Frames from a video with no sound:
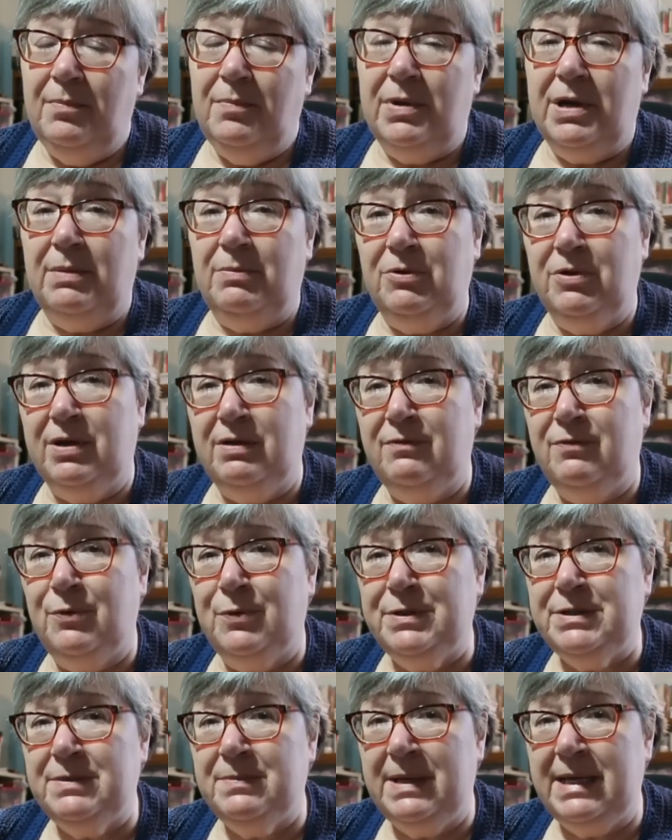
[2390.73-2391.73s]
But I'm looking
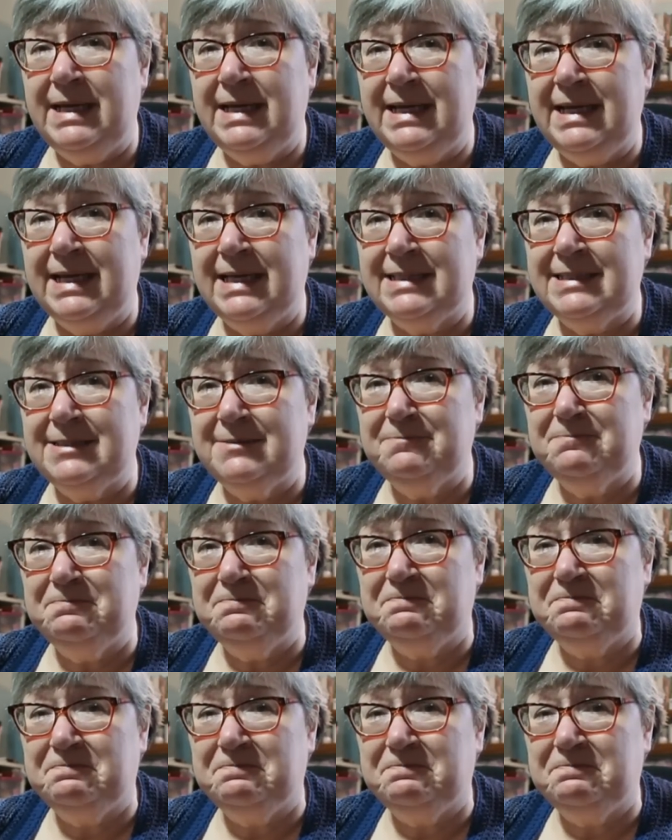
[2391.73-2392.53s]
forward to making it.